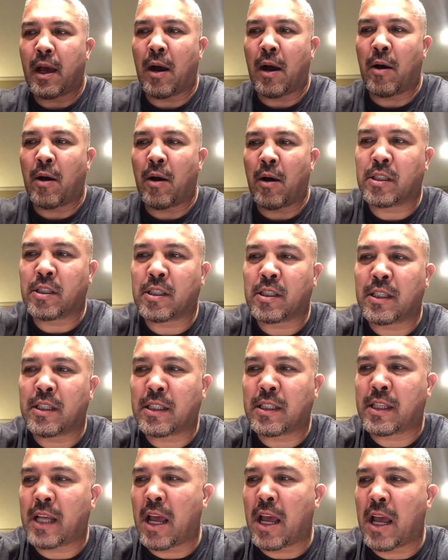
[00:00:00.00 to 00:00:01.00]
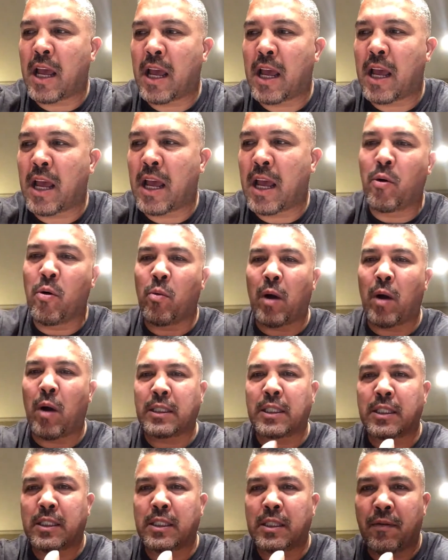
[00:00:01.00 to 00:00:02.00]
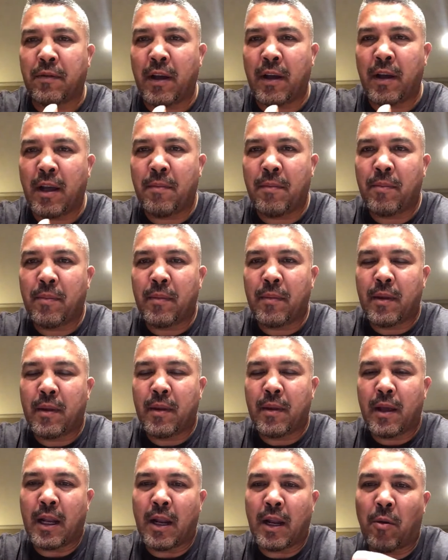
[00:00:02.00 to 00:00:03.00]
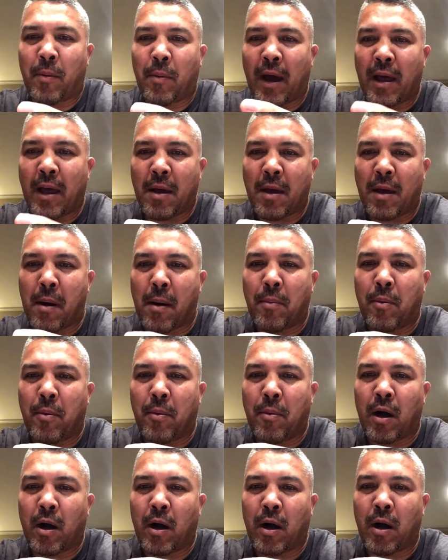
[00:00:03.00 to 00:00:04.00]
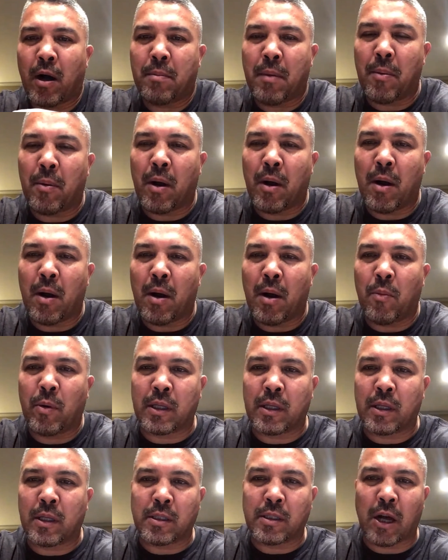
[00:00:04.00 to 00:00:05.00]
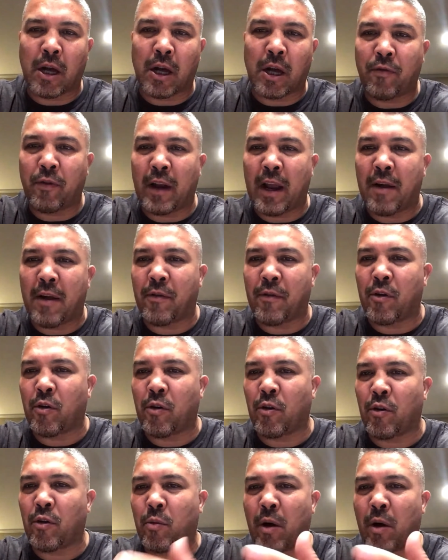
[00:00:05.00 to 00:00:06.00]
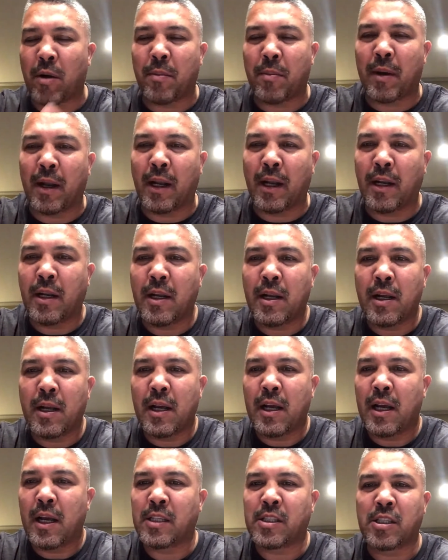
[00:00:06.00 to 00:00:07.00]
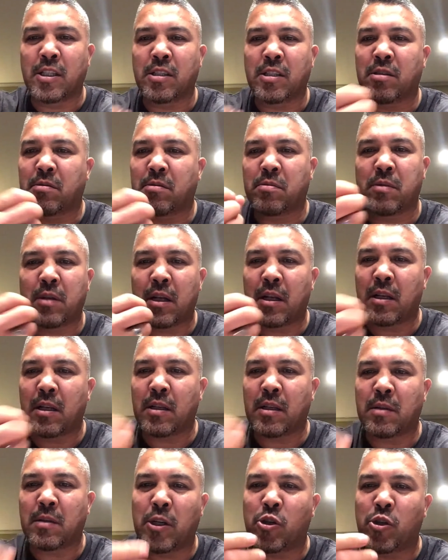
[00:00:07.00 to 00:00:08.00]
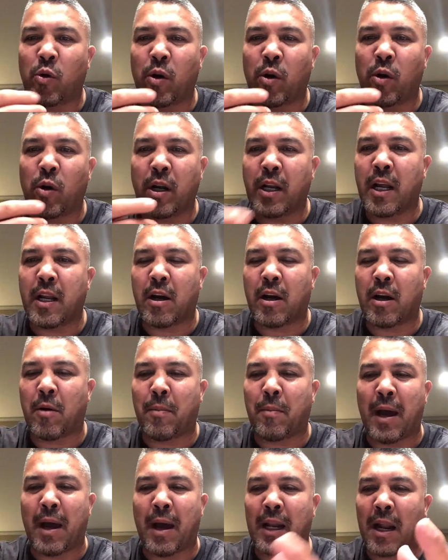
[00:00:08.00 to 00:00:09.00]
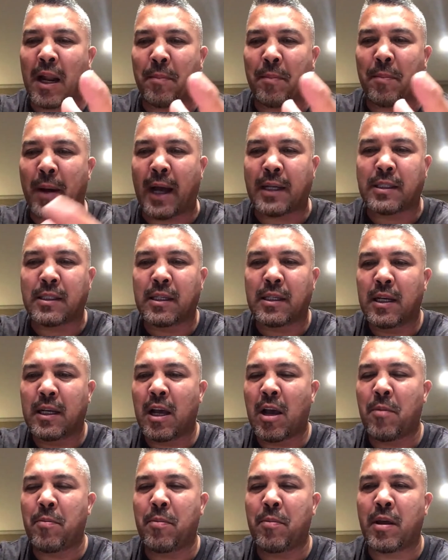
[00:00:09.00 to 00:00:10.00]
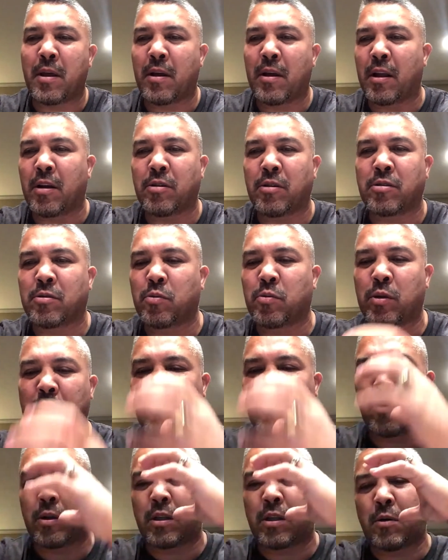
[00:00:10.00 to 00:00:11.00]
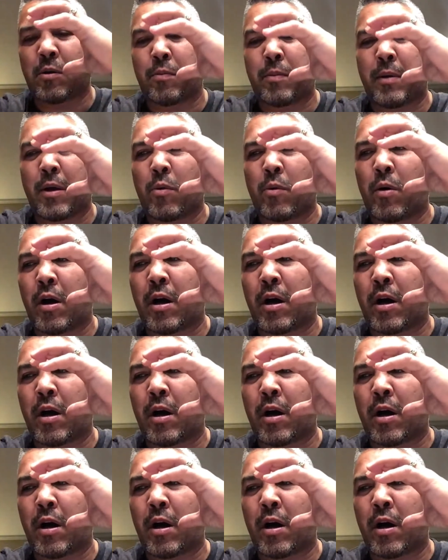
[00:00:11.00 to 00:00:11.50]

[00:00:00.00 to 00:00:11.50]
I would just stay in my room watching TV, and I'll buy that bubble gum with the sour flavor or the watermelon, and just be chewing it. I'll buy a lot of packs and be there just with the big